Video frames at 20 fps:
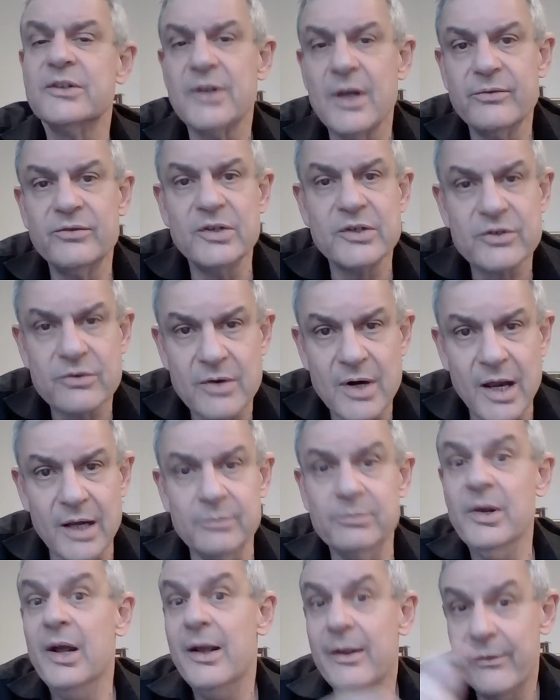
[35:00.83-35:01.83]
that I've
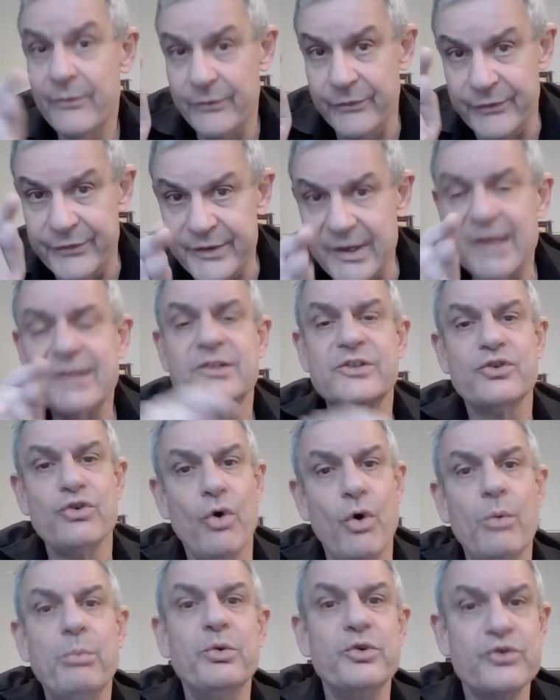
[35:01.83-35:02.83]
described, that's
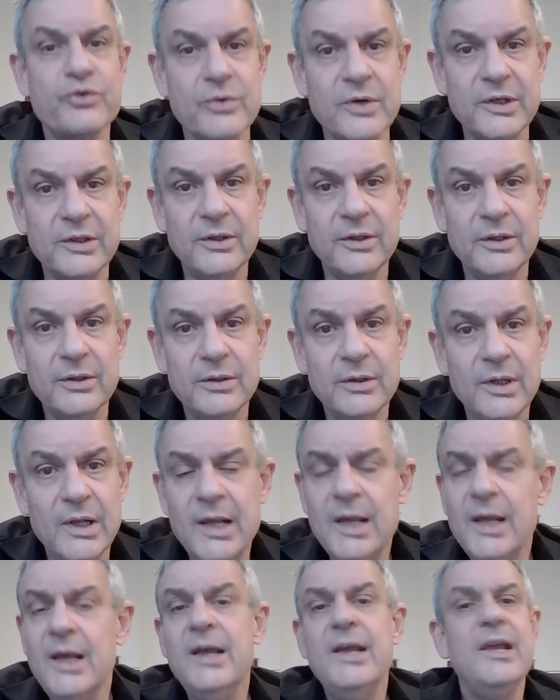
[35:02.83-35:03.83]
your opportunity.
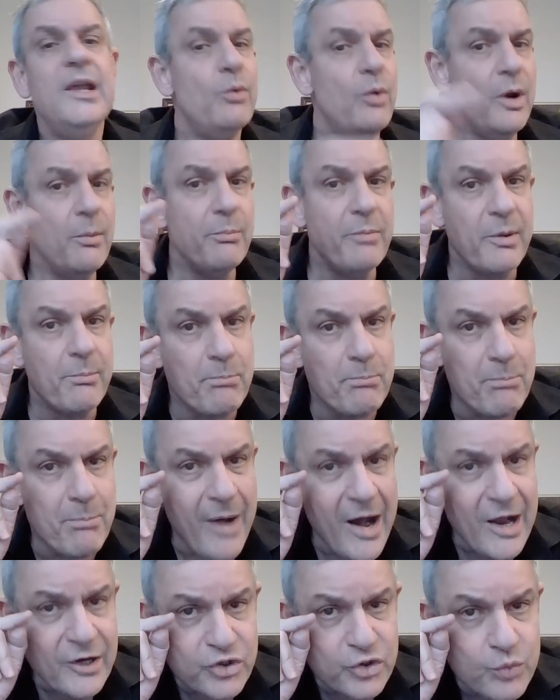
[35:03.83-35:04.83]
He will be
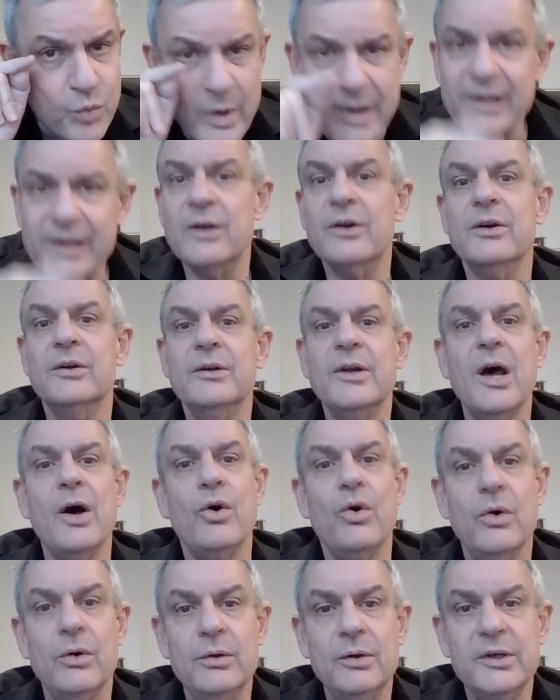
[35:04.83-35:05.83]
much weaker
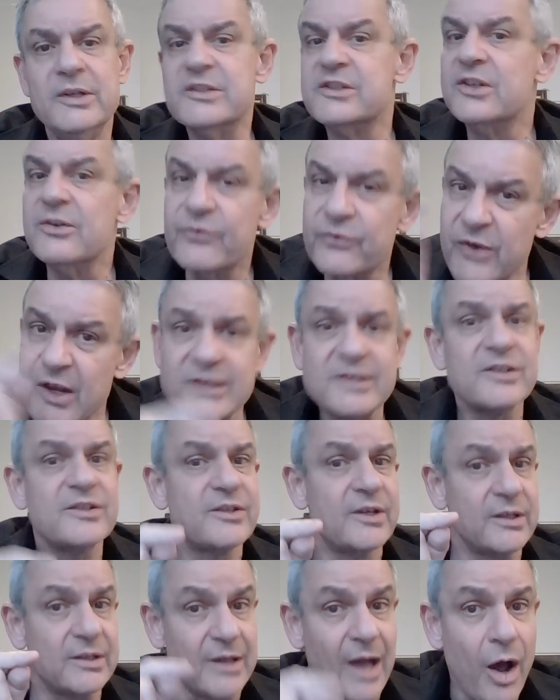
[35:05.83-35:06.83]
now. His
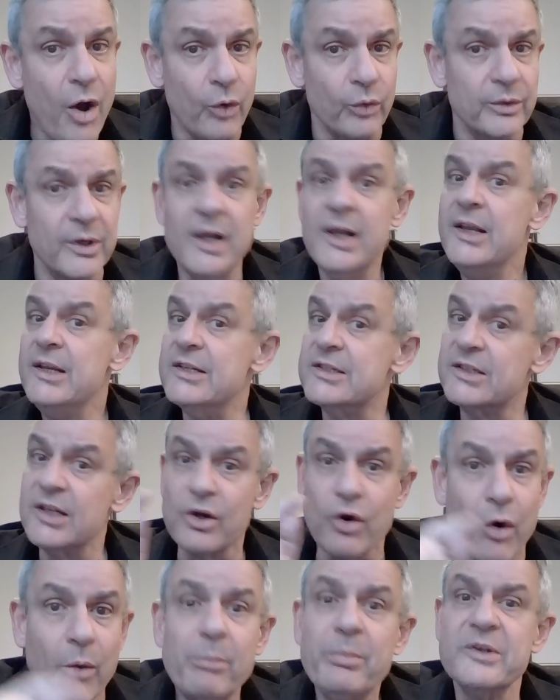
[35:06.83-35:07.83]
defenses are down. He's
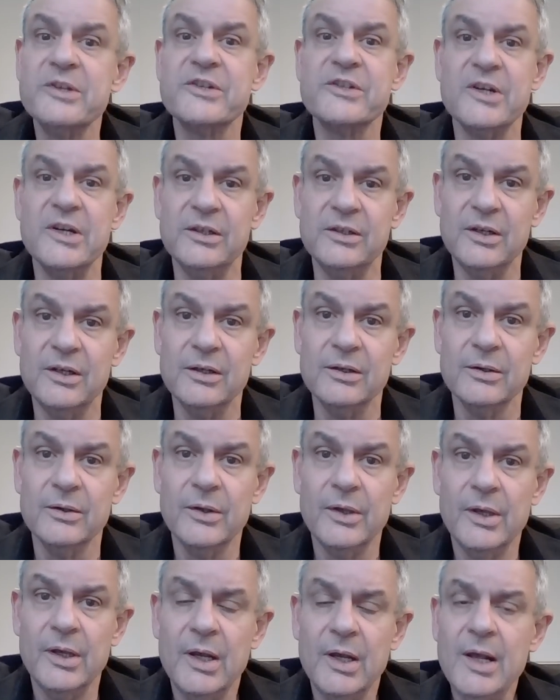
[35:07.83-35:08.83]
decompensating.
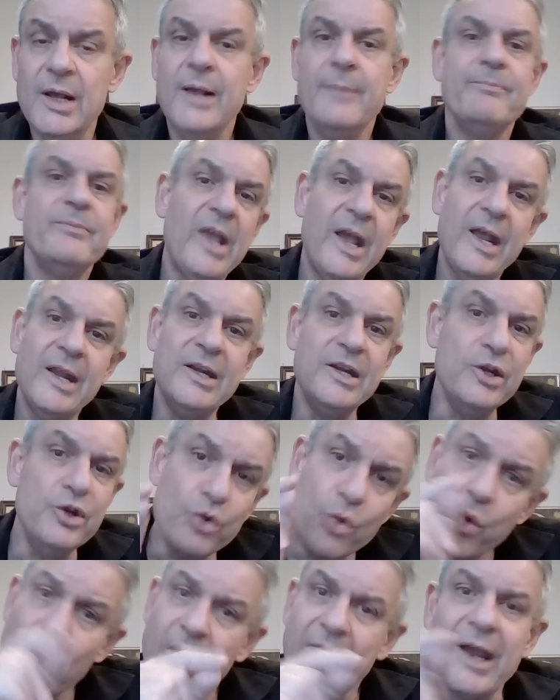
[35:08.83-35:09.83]
And
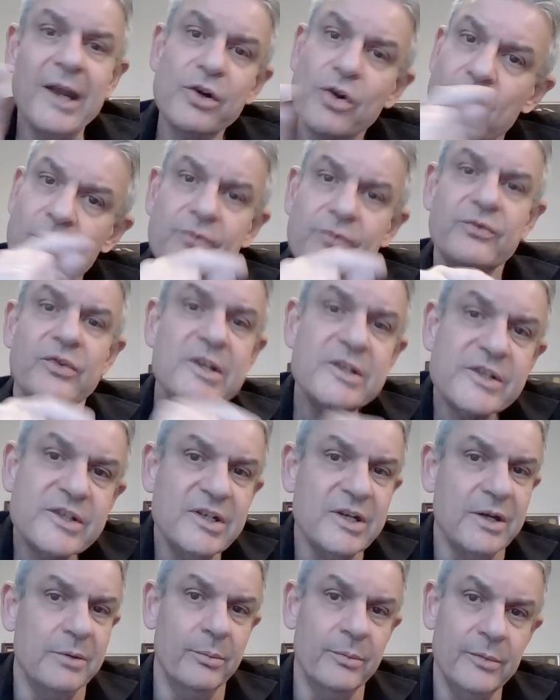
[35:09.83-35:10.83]
you can convince
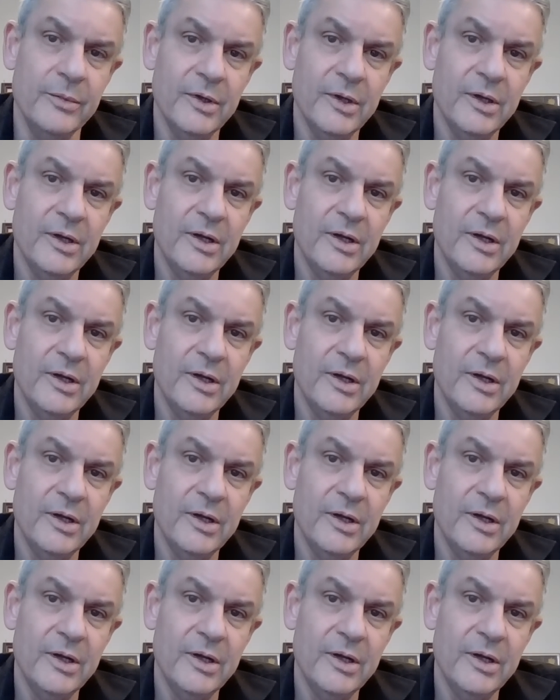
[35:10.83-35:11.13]
him